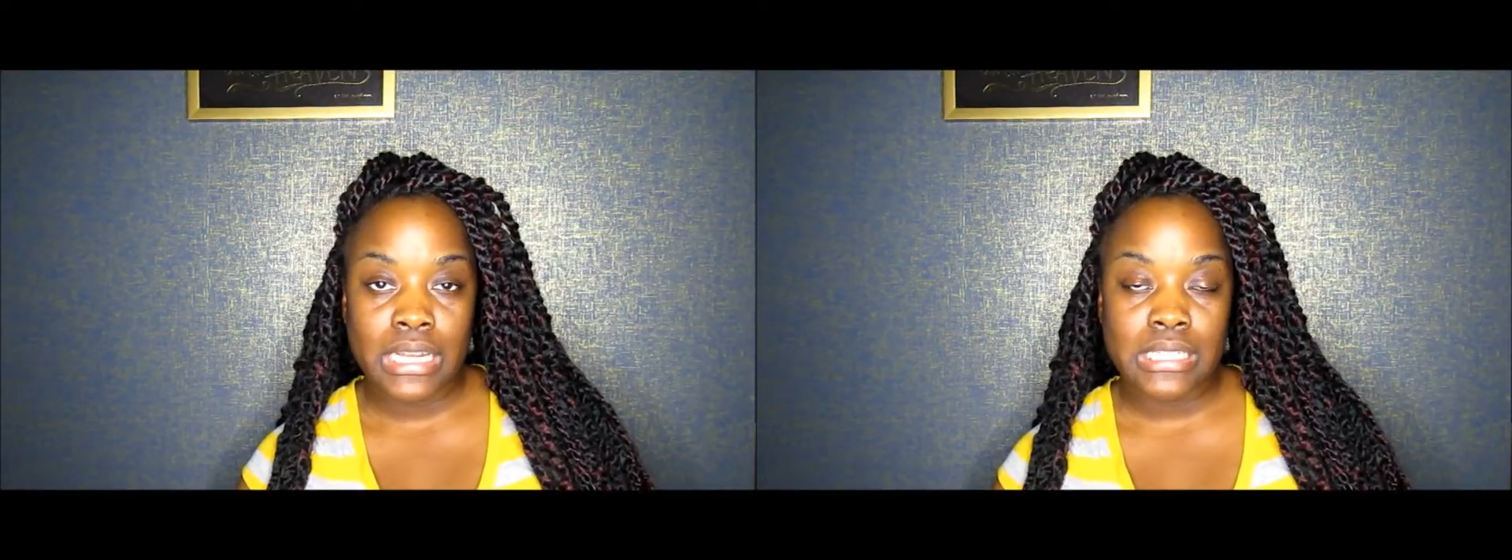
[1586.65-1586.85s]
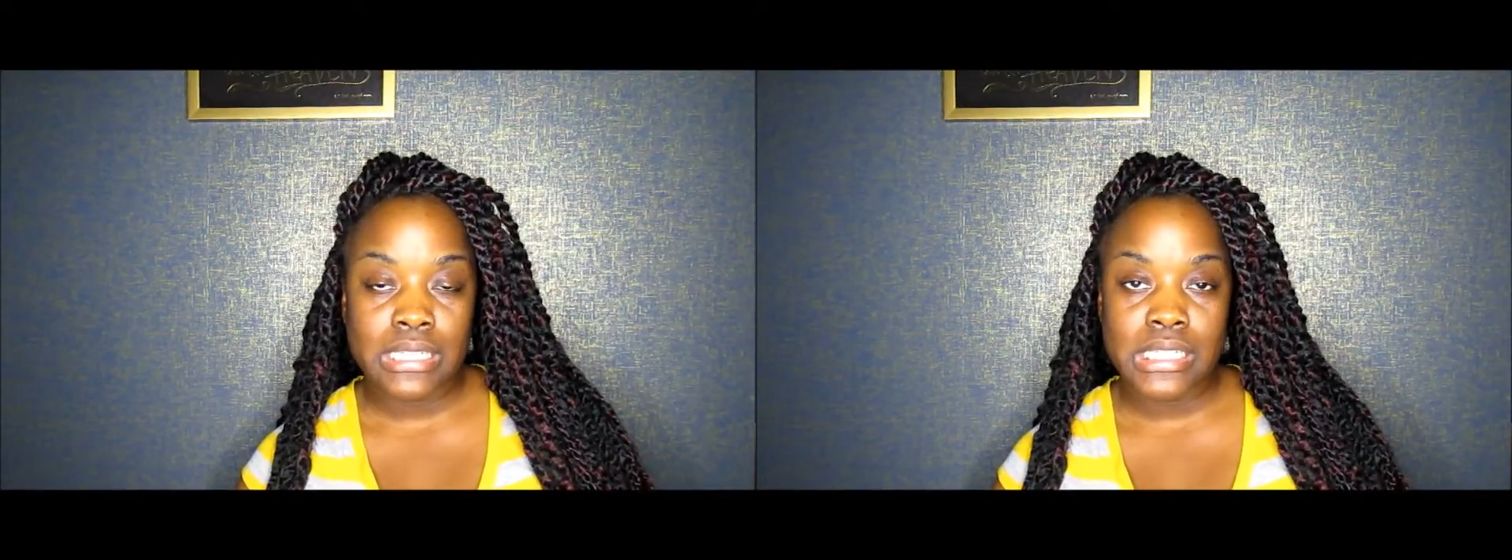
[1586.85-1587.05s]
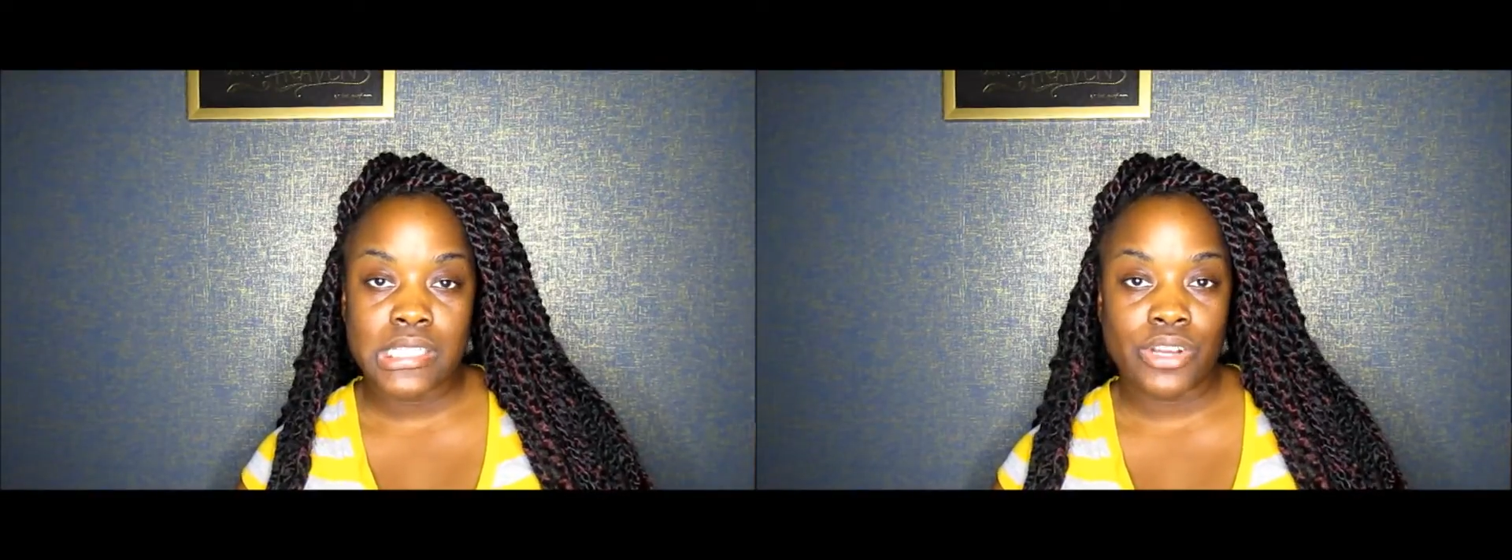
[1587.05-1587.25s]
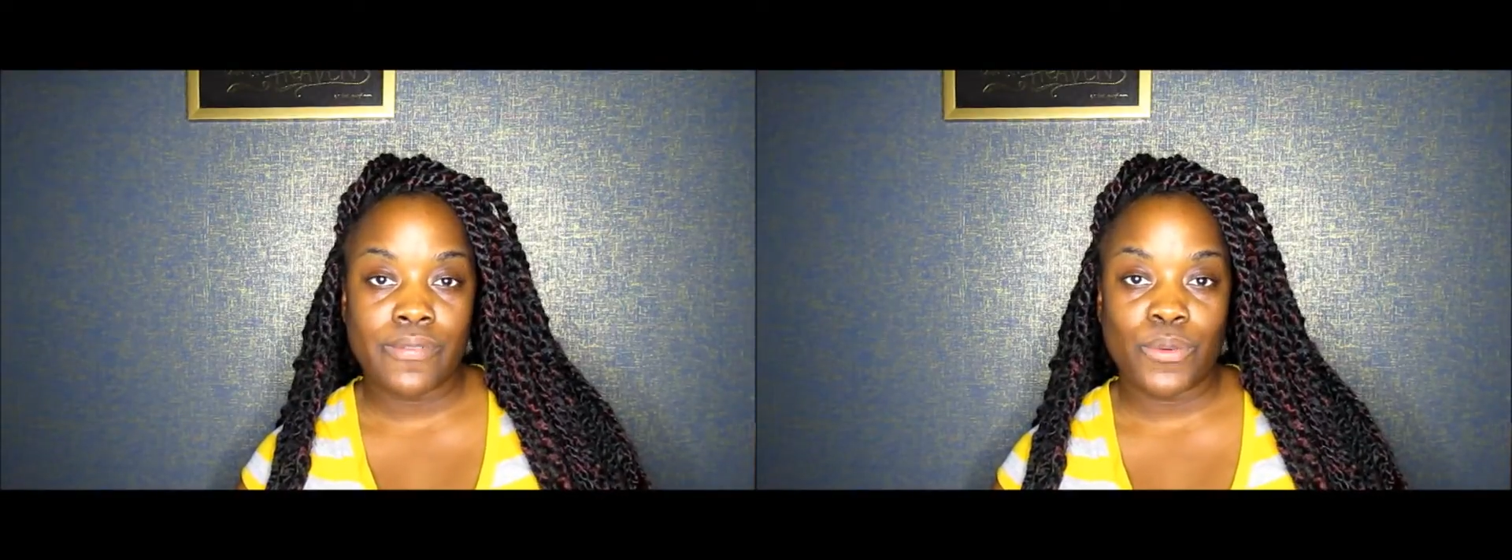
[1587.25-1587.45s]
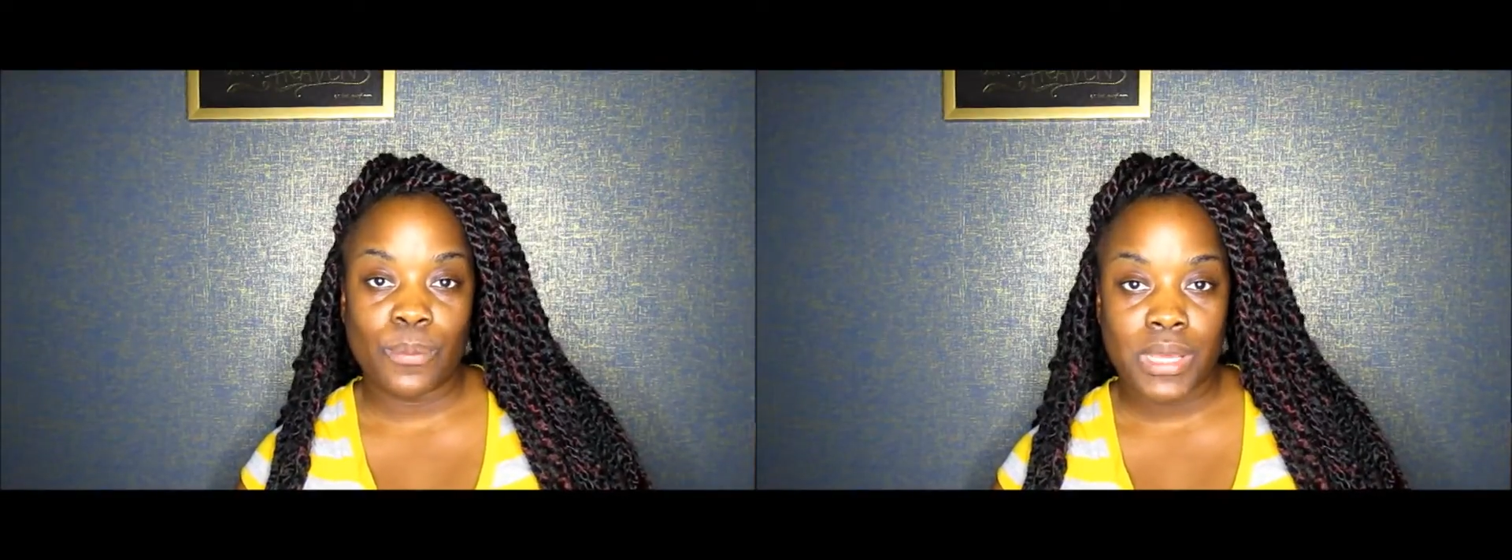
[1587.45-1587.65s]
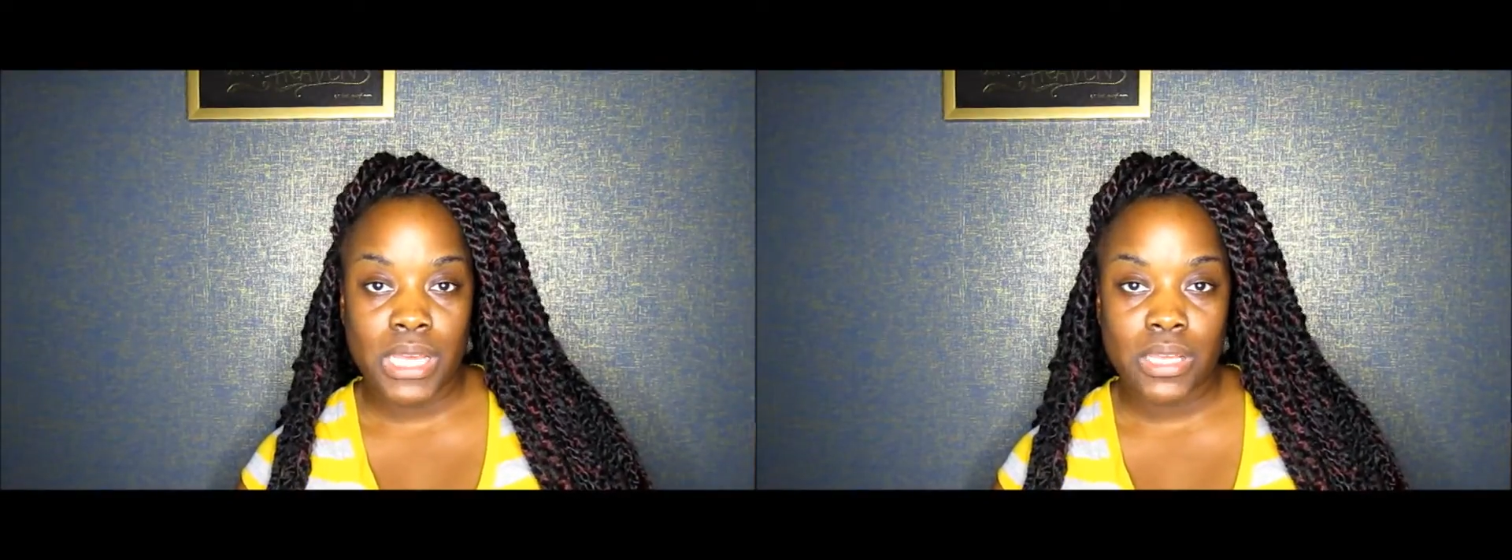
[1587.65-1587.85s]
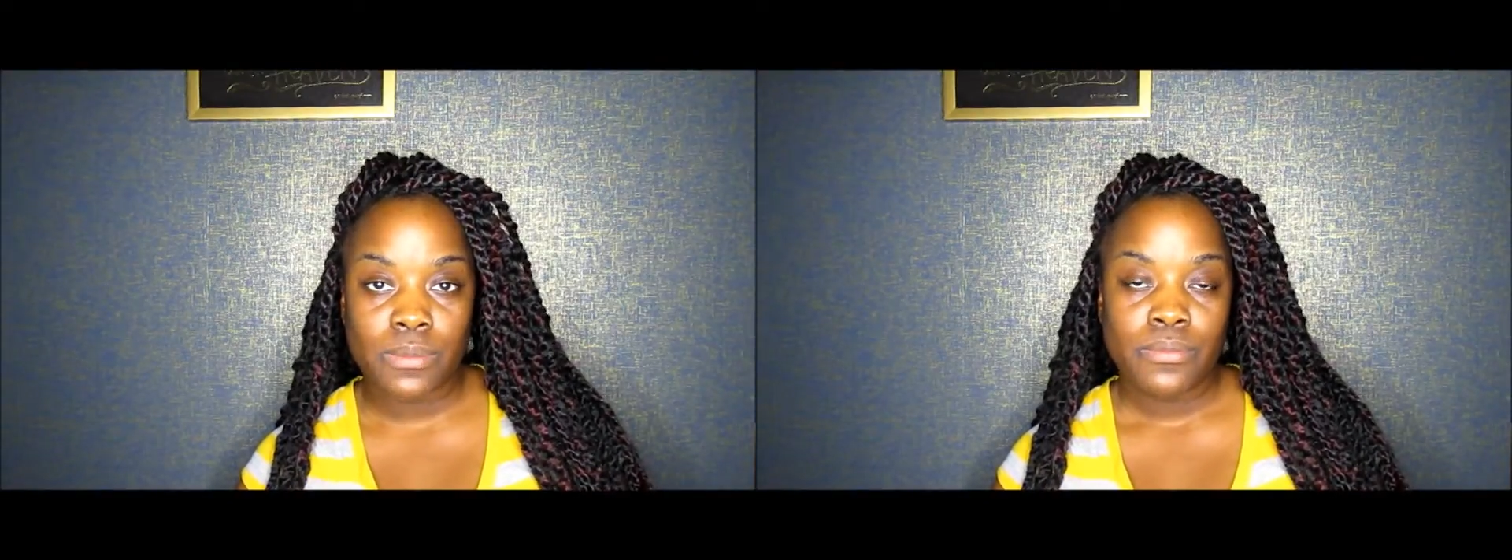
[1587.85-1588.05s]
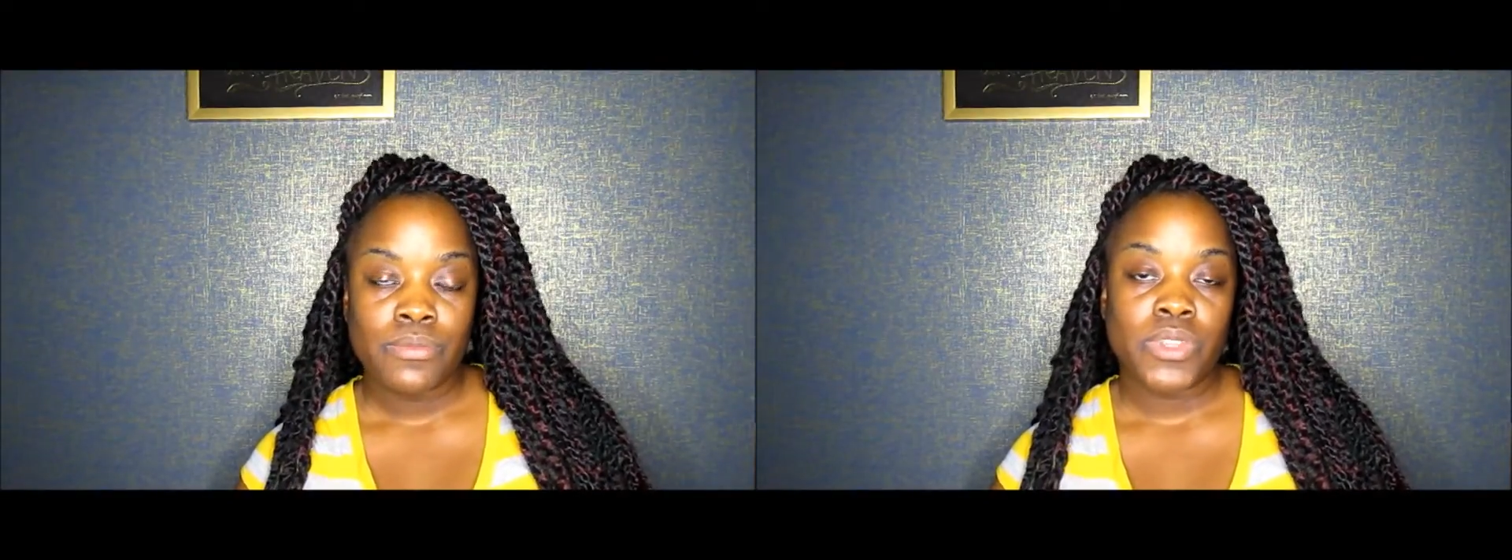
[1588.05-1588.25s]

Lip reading: is easier for me,